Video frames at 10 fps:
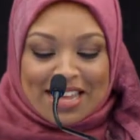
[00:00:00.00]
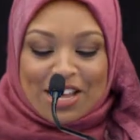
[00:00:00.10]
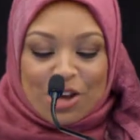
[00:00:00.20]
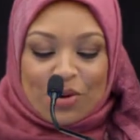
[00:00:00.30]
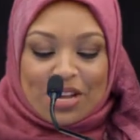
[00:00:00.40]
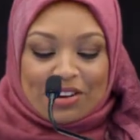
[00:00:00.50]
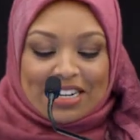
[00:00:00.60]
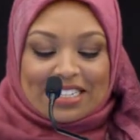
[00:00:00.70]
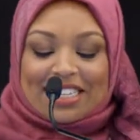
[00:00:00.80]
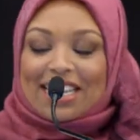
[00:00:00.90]

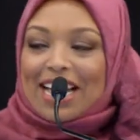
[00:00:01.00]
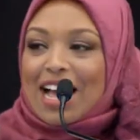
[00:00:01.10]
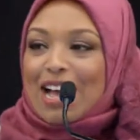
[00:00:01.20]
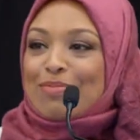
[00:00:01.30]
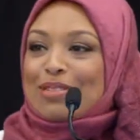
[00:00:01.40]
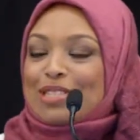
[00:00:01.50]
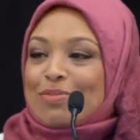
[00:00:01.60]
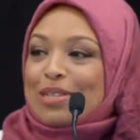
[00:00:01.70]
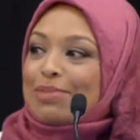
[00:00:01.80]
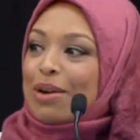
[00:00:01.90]
coherent, so
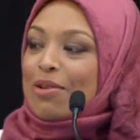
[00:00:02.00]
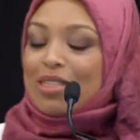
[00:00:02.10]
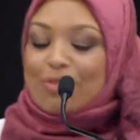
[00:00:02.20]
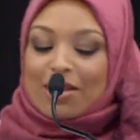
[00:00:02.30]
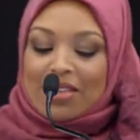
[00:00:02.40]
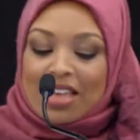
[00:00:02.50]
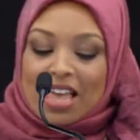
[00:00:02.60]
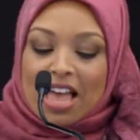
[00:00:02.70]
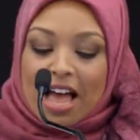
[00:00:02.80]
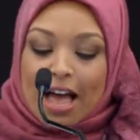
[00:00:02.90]
please bear with me.
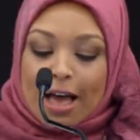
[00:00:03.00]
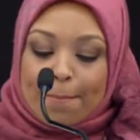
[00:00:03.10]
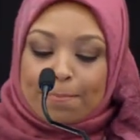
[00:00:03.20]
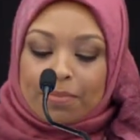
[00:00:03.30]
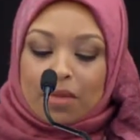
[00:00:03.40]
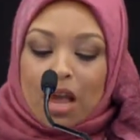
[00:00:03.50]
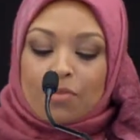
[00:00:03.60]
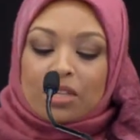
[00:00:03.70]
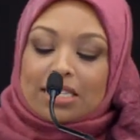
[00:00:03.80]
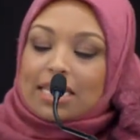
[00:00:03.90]
I'm
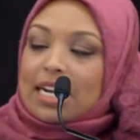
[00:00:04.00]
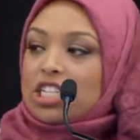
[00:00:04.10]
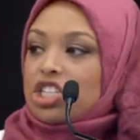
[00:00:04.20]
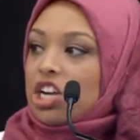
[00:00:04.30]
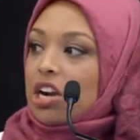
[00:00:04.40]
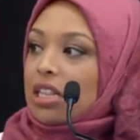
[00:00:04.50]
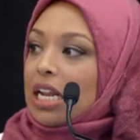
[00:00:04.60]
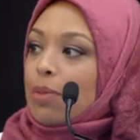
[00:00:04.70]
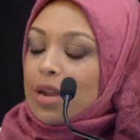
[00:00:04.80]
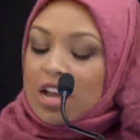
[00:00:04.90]
really excited to share a
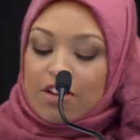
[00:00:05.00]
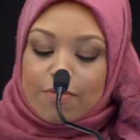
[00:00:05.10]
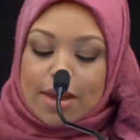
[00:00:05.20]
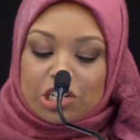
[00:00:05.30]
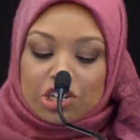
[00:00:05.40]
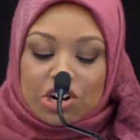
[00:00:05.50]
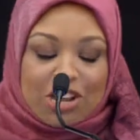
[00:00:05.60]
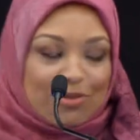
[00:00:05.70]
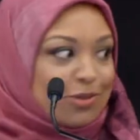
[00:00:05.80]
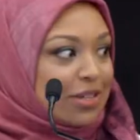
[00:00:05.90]
little bit of my
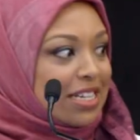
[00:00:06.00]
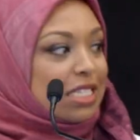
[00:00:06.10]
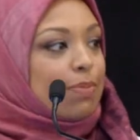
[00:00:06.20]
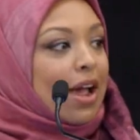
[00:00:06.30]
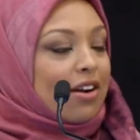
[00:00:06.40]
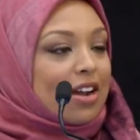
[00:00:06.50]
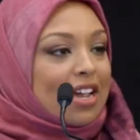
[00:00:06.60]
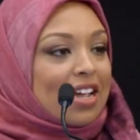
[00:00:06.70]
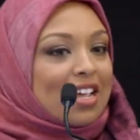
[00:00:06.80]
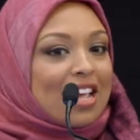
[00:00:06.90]
journey. It was really
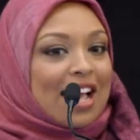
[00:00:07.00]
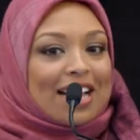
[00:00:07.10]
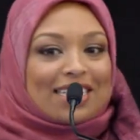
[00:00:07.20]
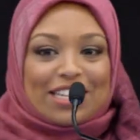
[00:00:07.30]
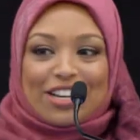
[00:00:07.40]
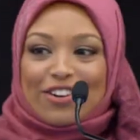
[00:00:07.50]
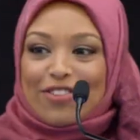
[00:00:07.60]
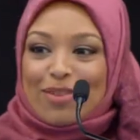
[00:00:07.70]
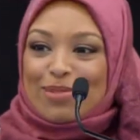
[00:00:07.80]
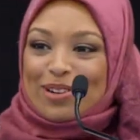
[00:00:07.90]
inspiring to hear
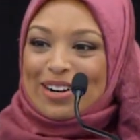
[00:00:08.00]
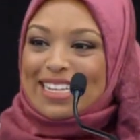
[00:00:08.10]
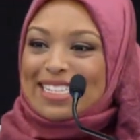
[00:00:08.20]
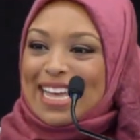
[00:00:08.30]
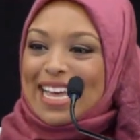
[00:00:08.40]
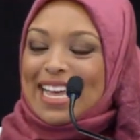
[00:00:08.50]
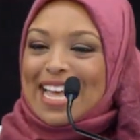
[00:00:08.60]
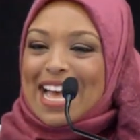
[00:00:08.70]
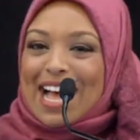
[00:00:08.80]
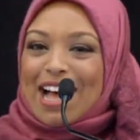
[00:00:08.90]
from Larissa.
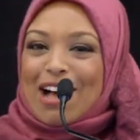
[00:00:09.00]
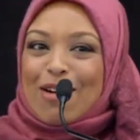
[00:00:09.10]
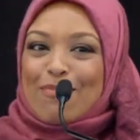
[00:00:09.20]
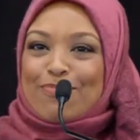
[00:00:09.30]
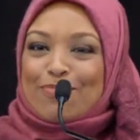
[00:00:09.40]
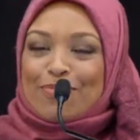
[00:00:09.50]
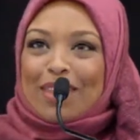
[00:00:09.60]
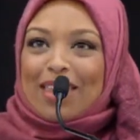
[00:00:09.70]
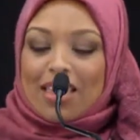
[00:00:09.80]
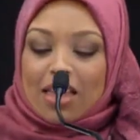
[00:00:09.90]

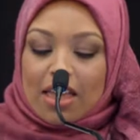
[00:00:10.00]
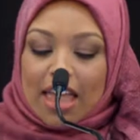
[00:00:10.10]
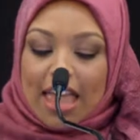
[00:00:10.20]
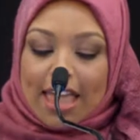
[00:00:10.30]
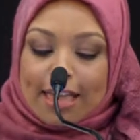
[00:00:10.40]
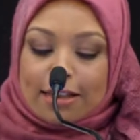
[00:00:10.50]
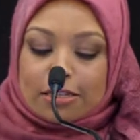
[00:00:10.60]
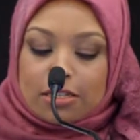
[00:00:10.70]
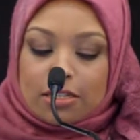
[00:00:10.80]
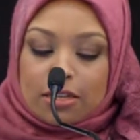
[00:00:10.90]
And